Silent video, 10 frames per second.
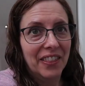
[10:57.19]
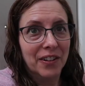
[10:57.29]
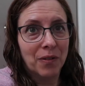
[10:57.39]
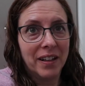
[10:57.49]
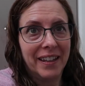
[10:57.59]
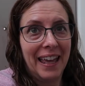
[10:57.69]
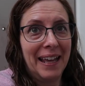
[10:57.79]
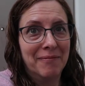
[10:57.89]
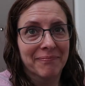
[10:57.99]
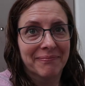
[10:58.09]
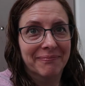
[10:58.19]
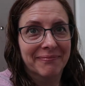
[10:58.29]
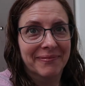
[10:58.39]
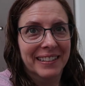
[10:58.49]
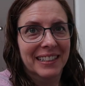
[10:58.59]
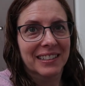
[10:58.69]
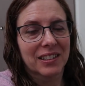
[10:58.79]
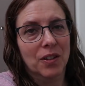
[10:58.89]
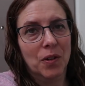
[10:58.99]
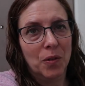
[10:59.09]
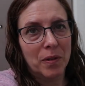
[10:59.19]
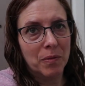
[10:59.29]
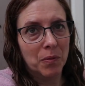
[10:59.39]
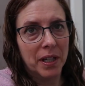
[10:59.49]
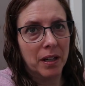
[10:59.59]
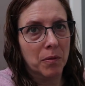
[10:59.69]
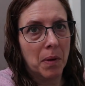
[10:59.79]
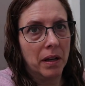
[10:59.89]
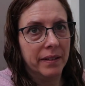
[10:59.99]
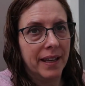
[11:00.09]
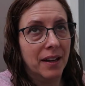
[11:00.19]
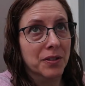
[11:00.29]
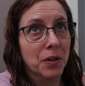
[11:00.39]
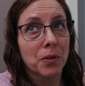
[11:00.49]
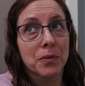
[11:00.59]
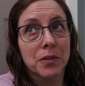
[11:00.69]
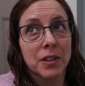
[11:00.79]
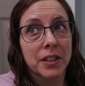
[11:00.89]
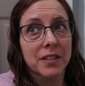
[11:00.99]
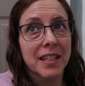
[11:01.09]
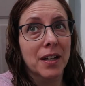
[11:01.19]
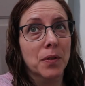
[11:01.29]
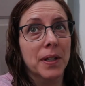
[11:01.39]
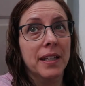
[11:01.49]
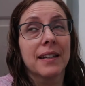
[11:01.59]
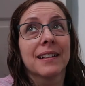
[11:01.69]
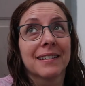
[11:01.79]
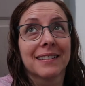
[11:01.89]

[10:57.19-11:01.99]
The rug came. So we've been working on remodeling the house. Oh, you can hear it's echoey.